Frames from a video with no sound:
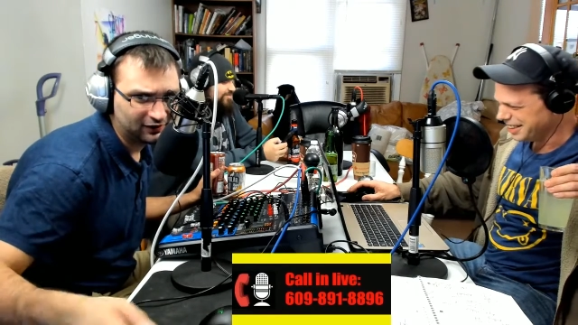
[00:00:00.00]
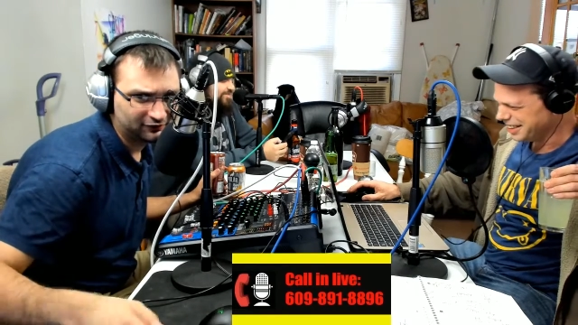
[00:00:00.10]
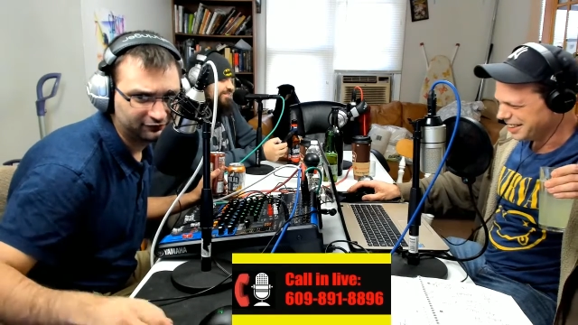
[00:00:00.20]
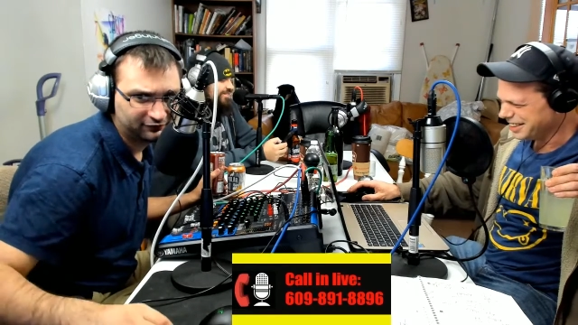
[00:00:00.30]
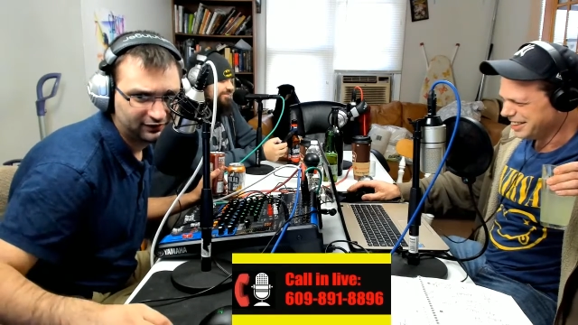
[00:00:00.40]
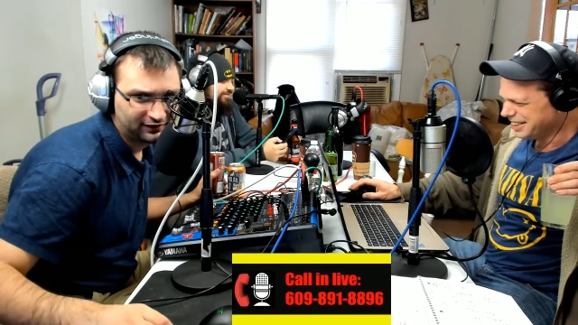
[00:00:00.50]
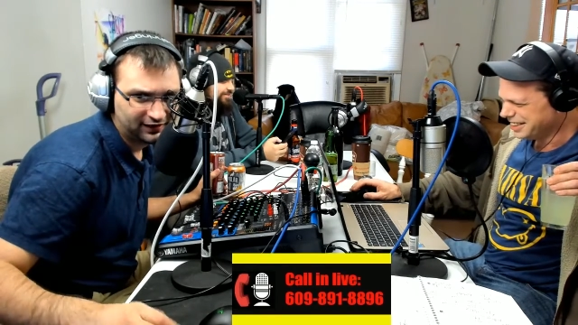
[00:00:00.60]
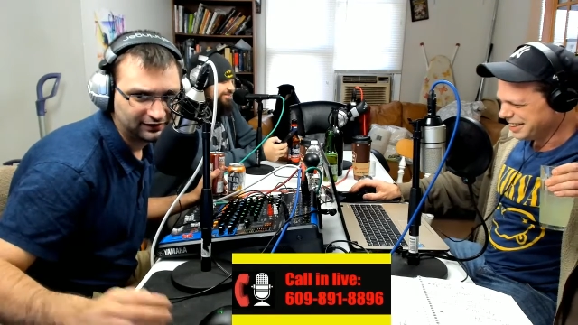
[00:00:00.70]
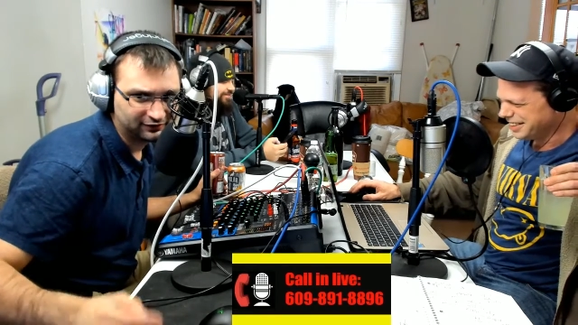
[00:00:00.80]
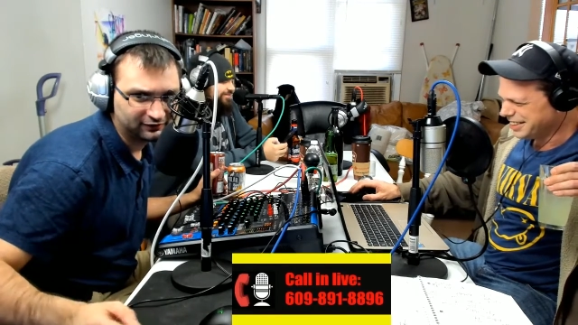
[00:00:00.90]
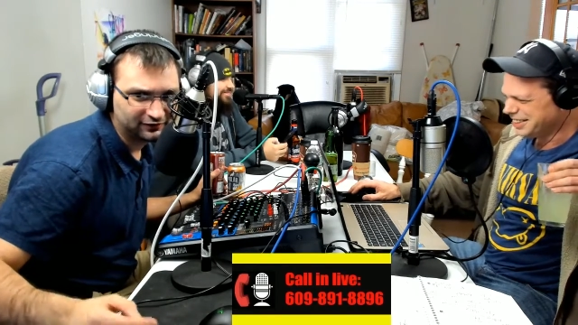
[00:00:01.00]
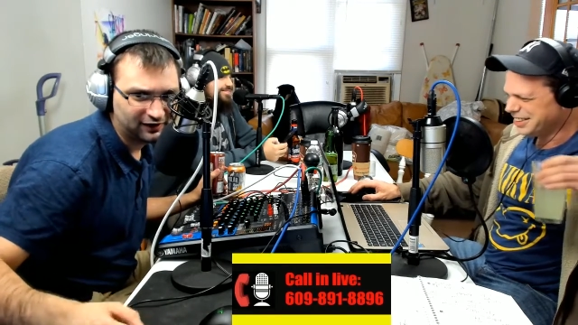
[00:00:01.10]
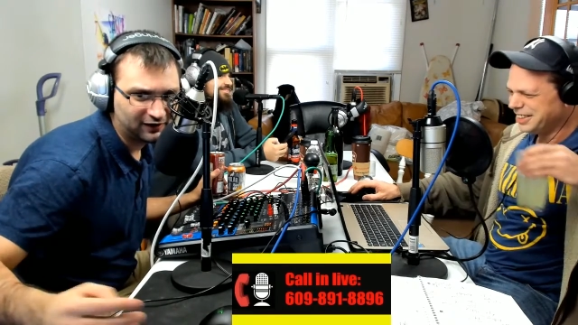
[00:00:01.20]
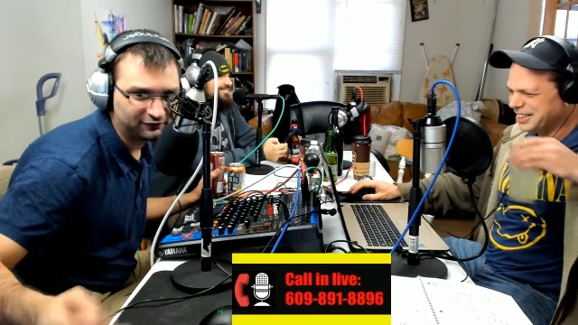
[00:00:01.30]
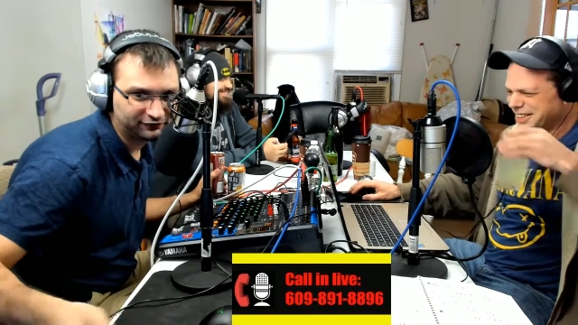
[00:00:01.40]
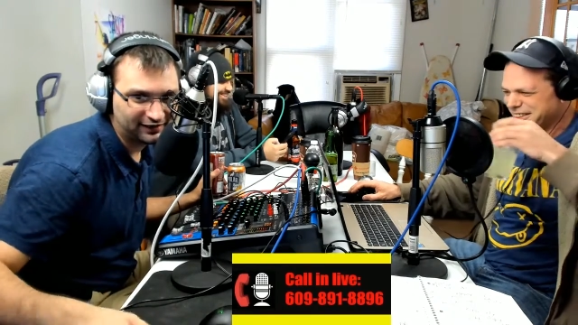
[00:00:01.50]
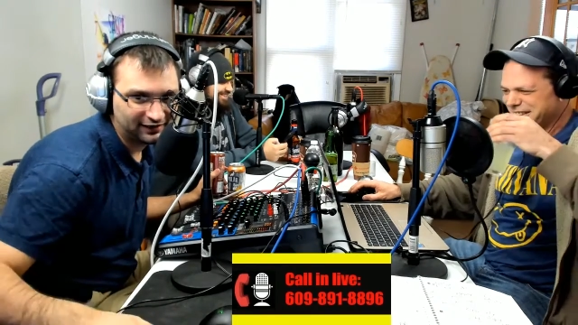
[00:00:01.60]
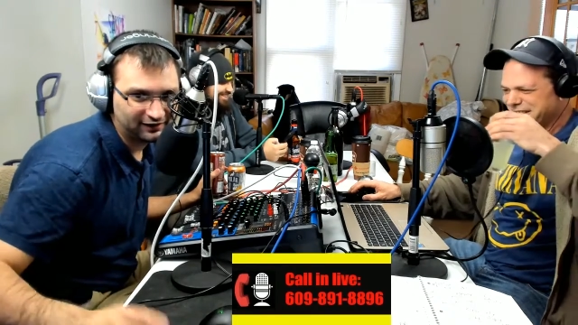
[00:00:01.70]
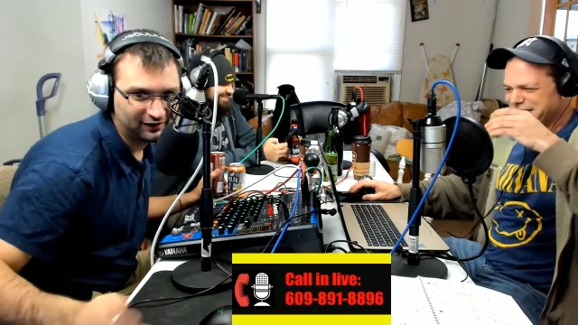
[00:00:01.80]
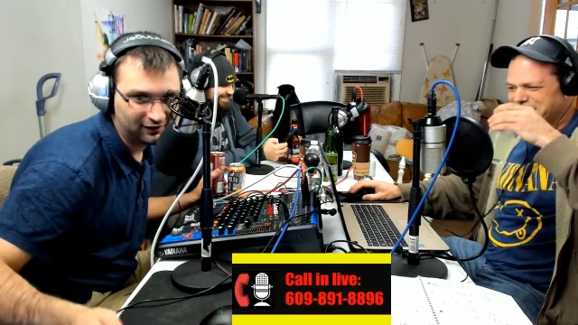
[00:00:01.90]
Speaker 1: off. I turn
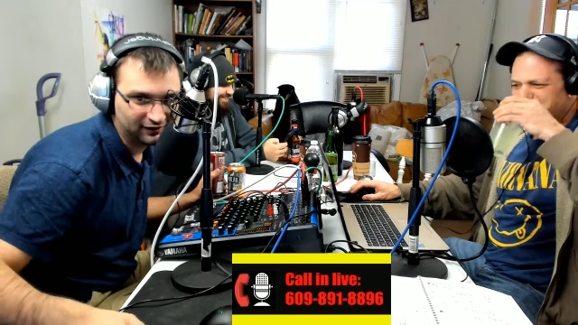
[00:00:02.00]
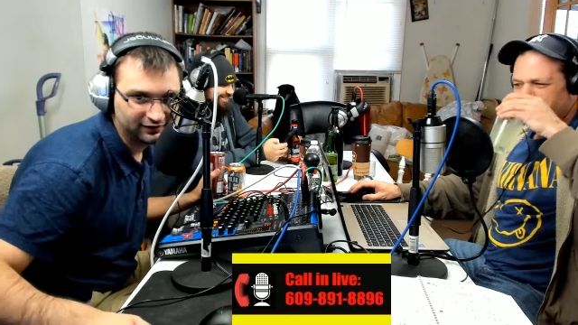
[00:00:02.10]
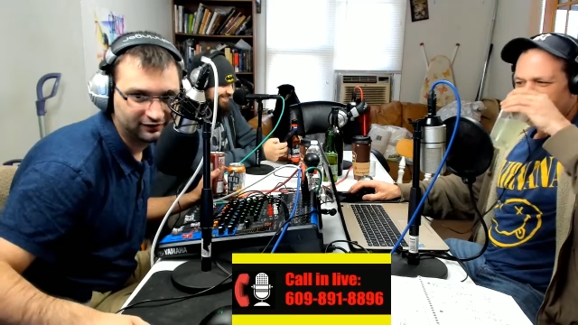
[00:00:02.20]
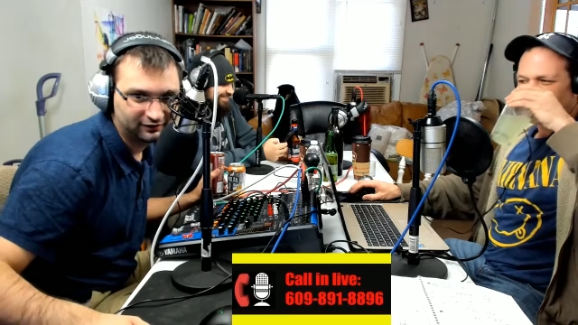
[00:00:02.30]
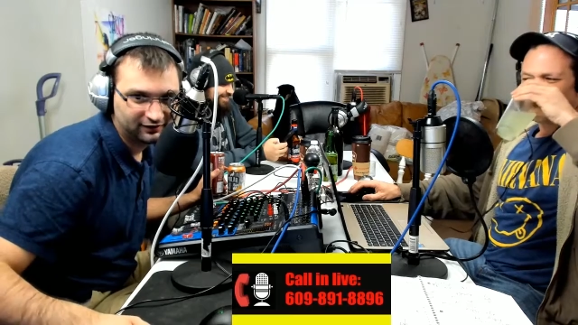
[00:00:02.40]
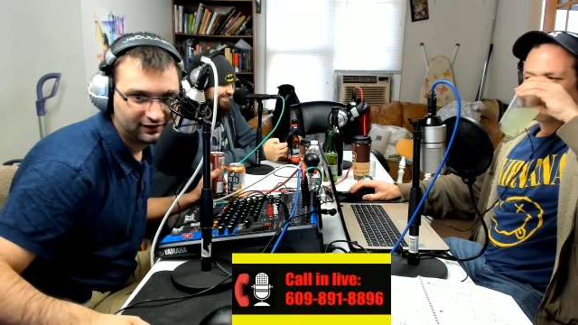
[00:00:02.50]
offset on.